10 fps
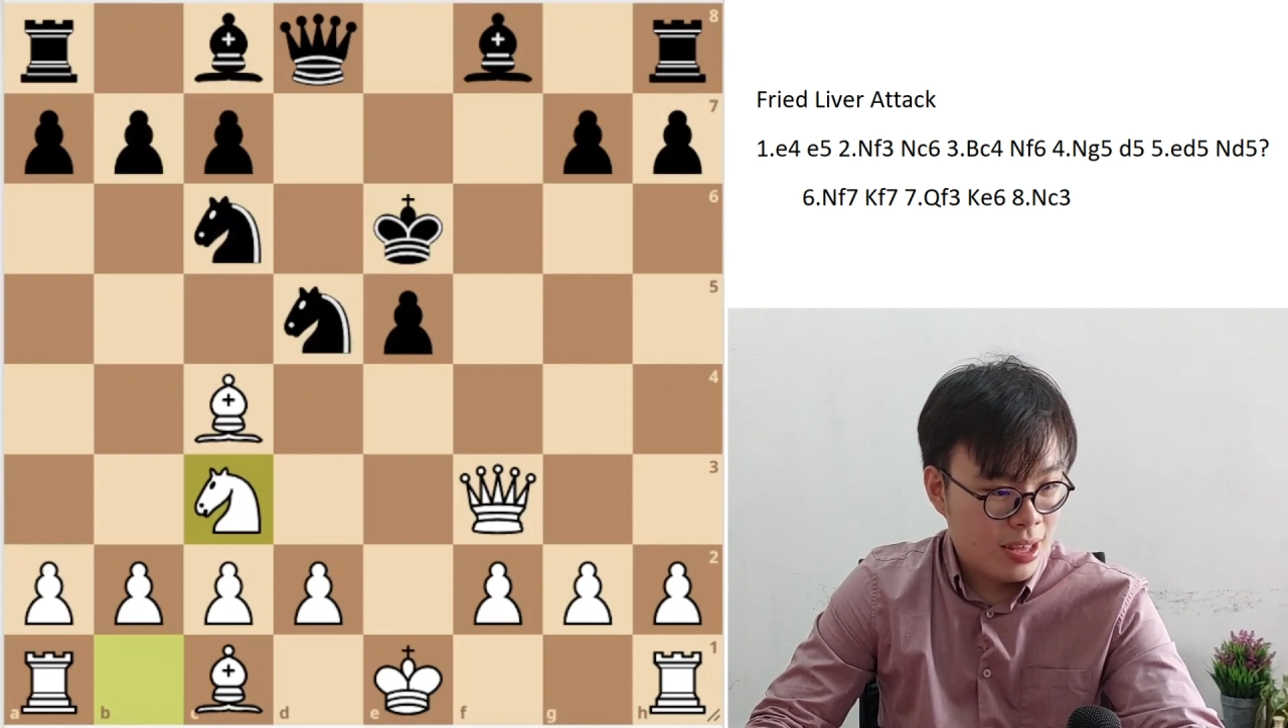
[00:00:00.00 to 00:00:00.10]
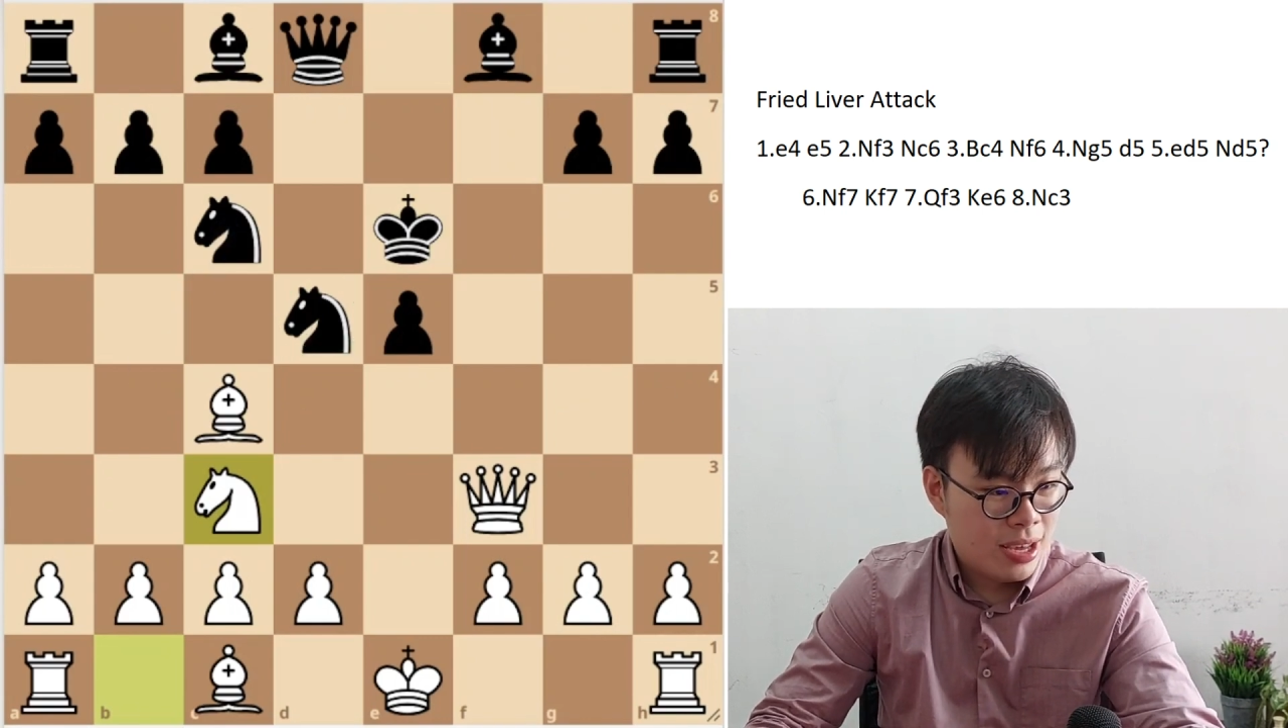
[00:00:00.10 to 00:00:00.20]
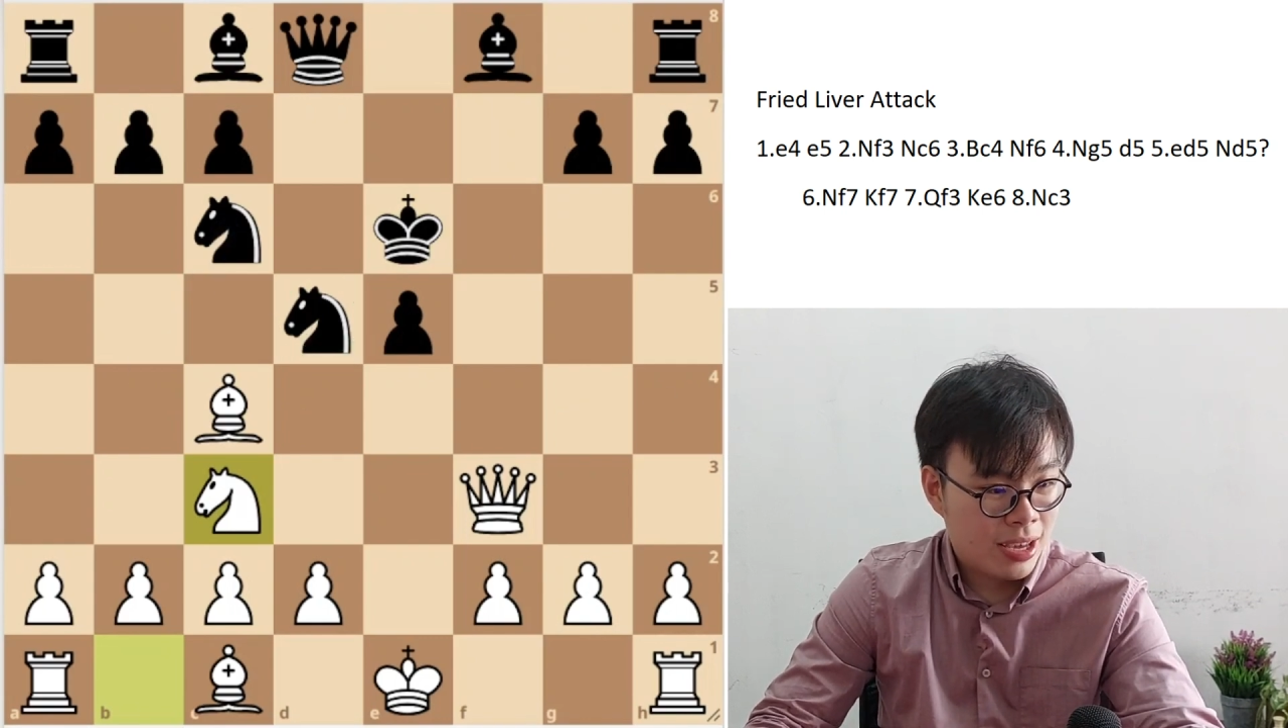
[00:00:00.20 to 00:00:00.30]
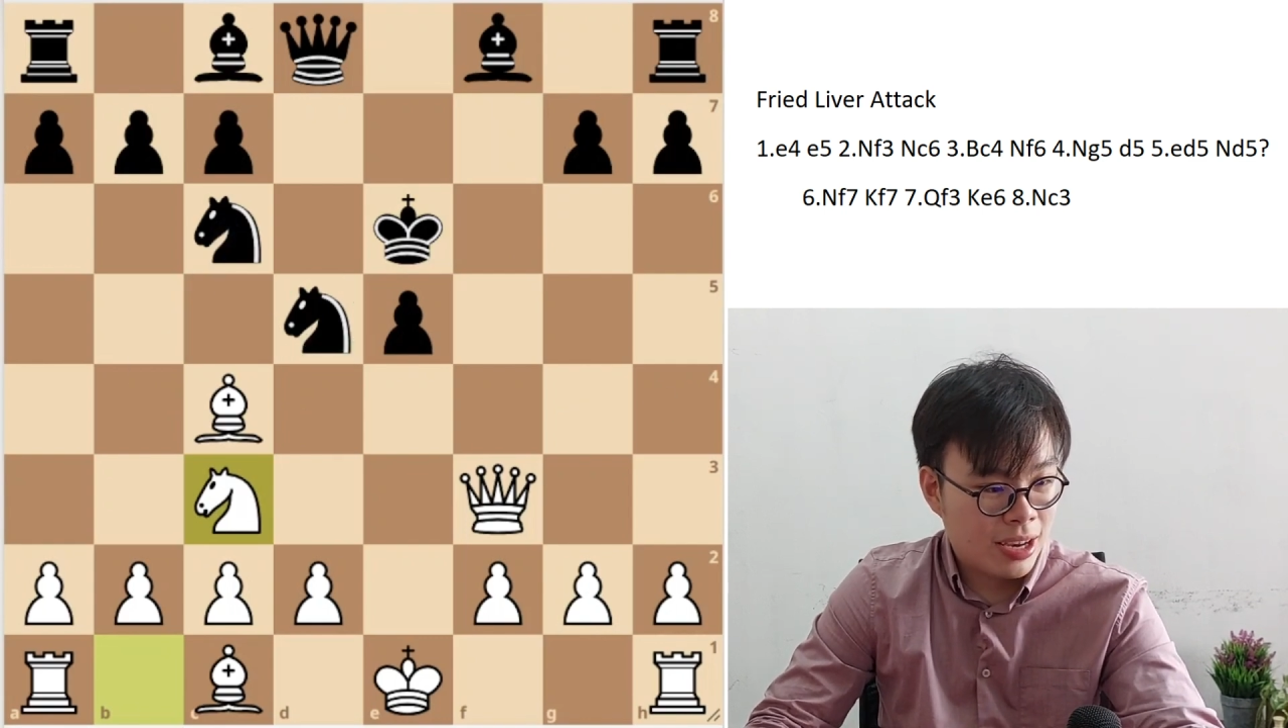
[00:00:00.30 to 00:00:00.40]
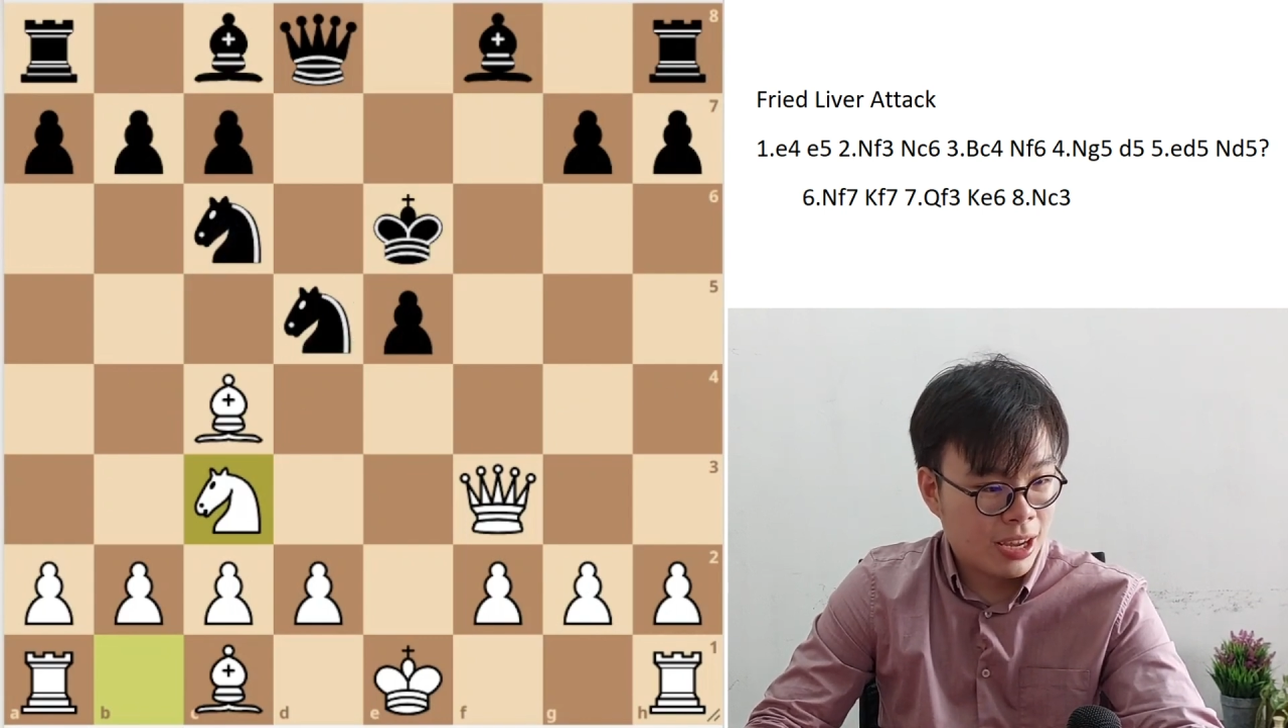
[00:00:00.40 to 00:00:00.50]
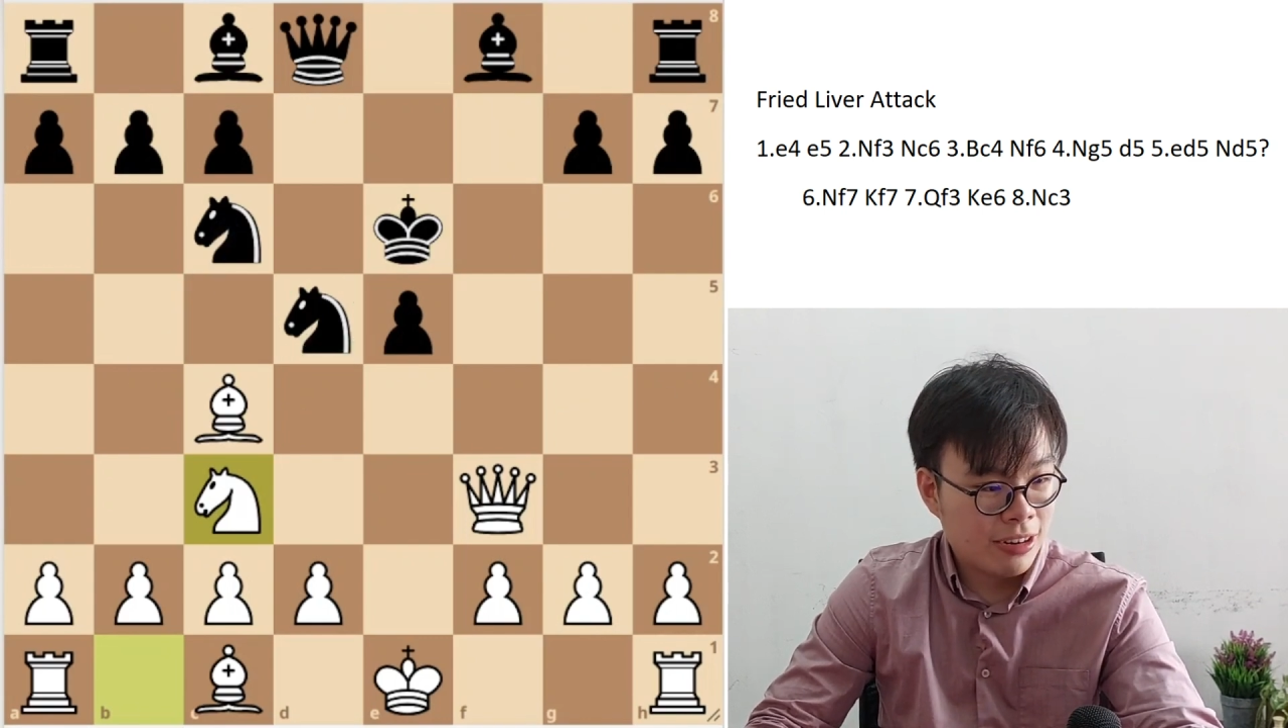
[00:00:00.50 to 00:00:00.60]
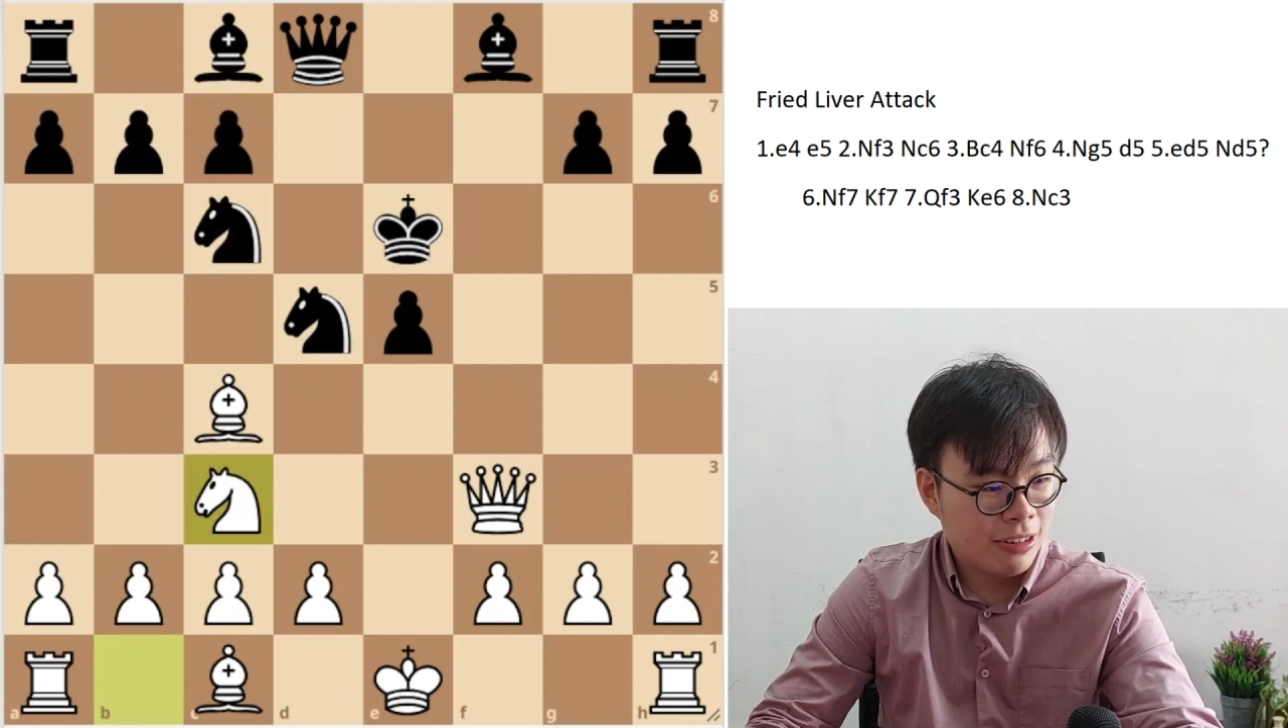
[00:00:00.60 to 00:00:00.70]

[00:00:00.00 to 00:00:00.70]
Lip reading: He can either